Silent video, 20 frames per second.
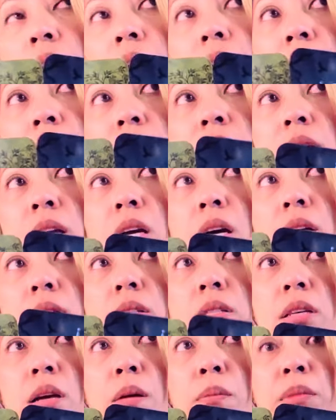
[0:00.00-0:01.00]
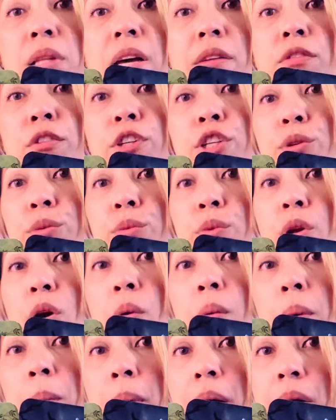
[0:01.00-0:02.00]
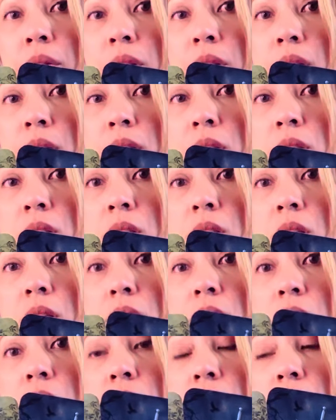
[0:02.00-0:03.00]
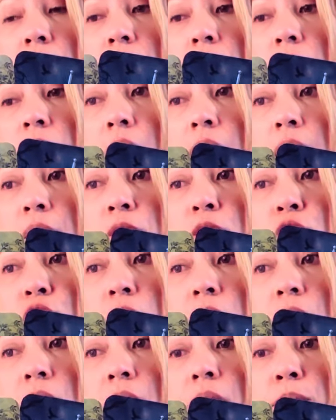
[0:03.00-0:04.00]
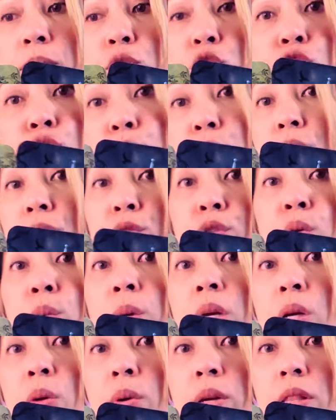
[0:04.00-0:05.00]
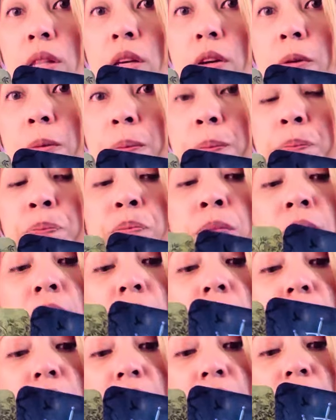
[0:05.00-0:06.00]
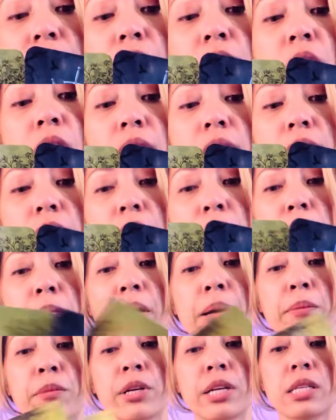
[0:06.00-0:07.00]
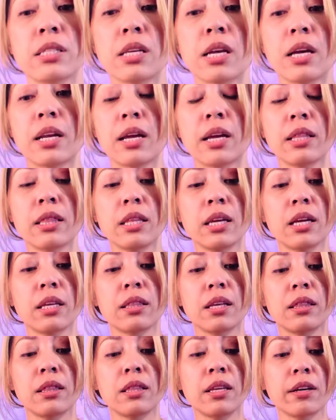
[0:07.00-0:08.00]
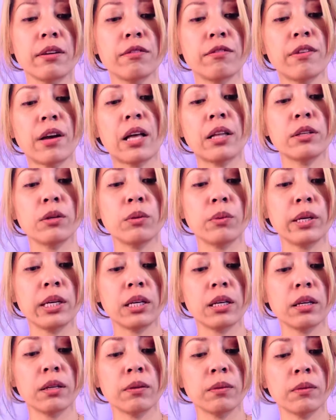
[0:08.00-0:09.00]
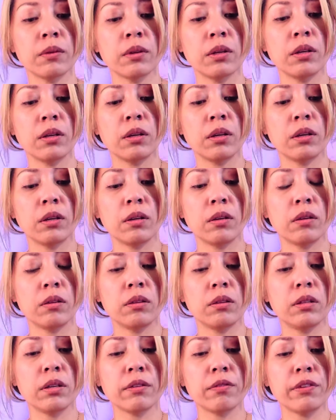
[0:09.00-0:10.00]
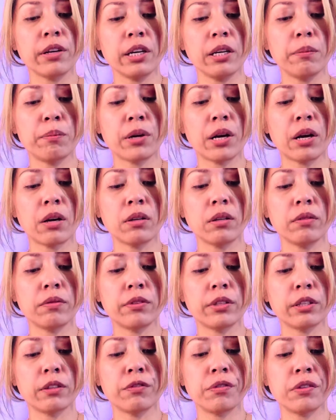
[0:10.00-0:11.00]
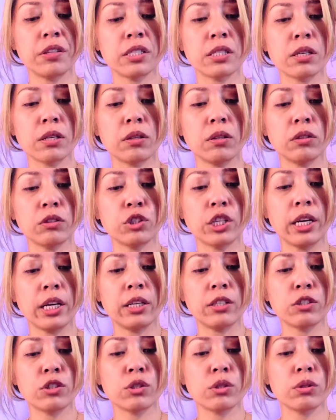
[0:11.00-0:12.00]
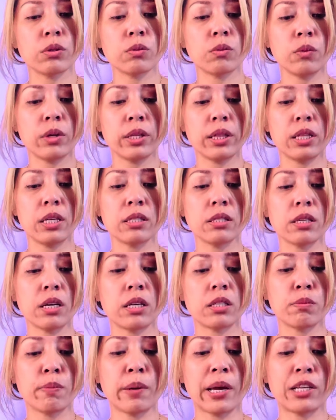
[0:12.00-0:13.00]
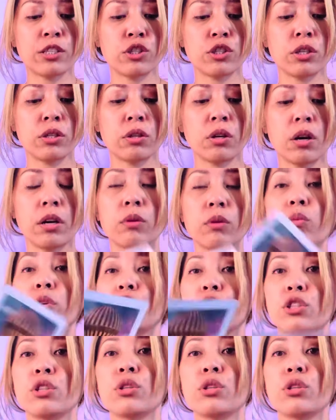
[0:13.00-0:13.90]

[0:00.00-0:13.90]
I think on some level you know about this. This is a energy that I'm just reviewing with you. They have a lot of good memories, and I think that they're valuing, they're very proud of your physical change with this expansion card, which